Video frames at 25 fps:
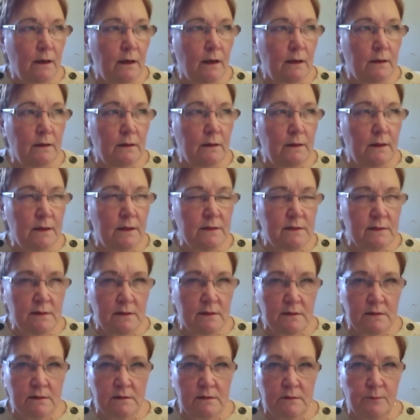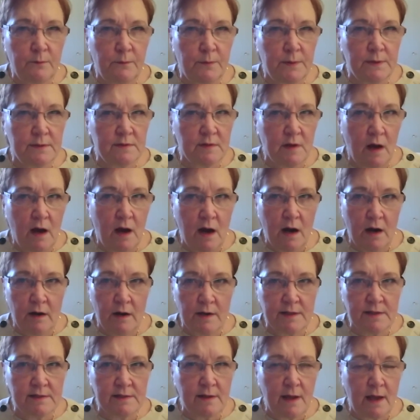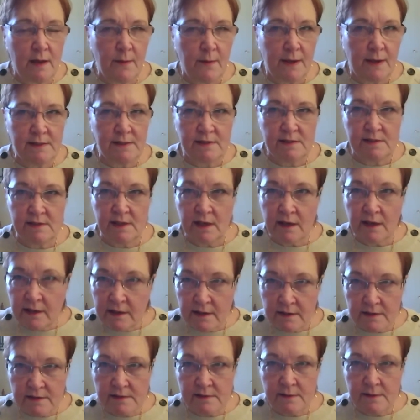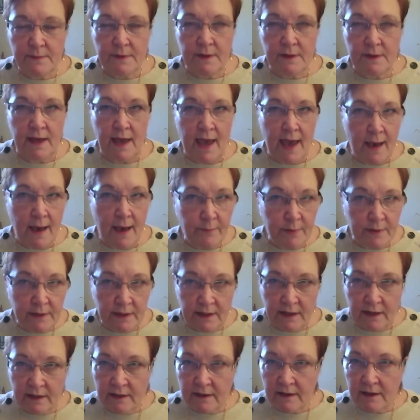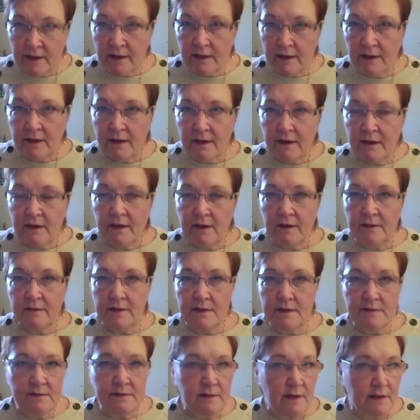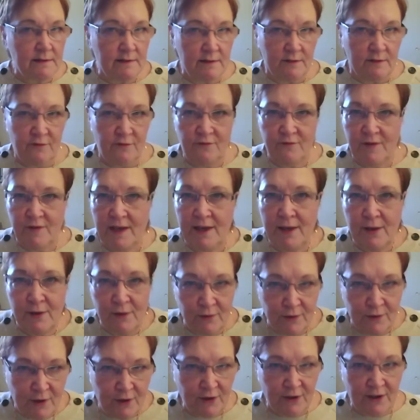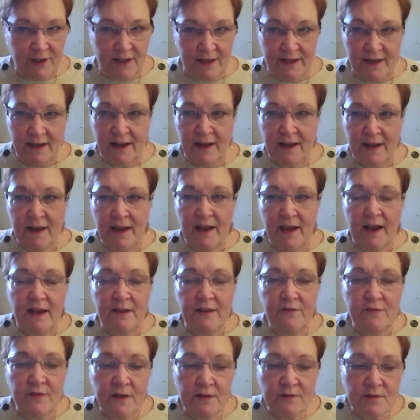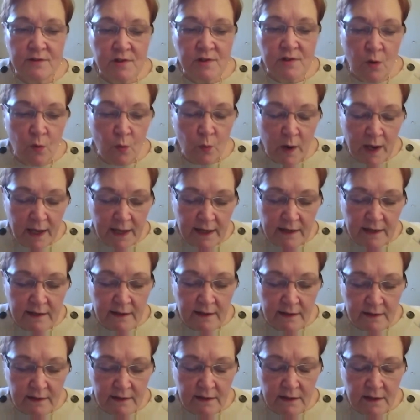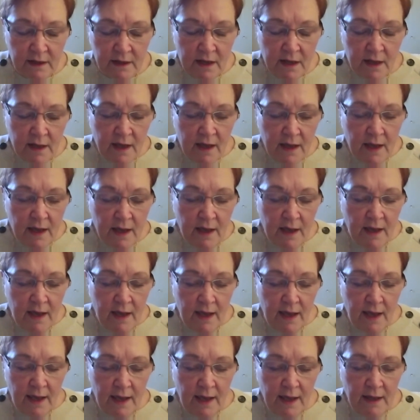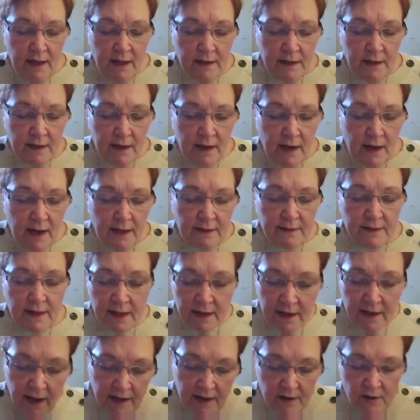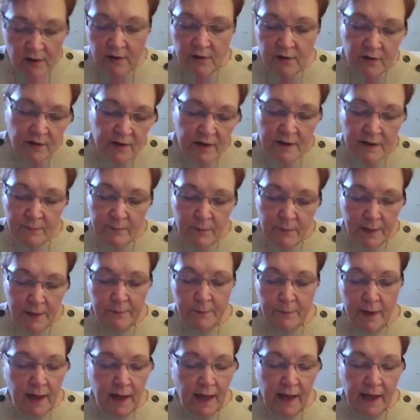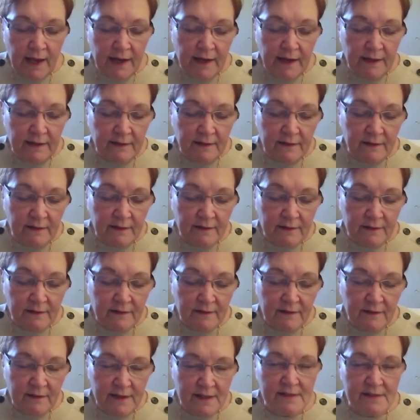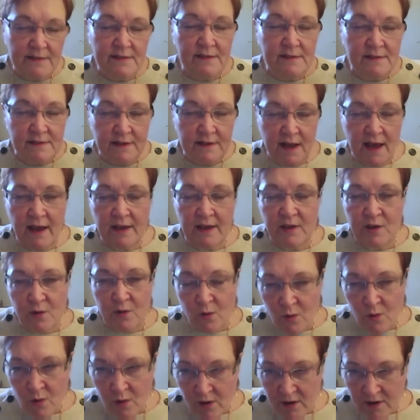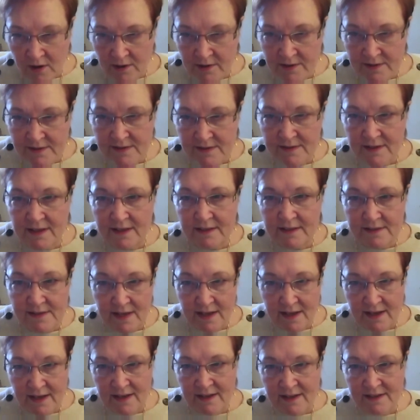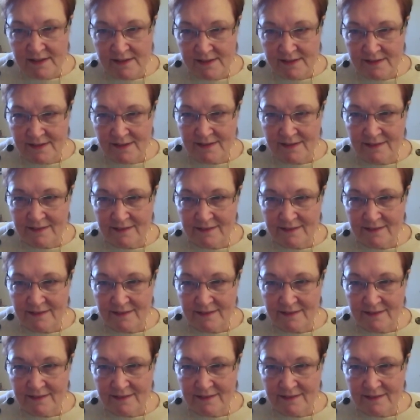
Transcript: This is bizarre. Am I sick? Is something happening? This doesn't feel good. I felt so weighted. And then I heard in my mind, this is not yours, it's his.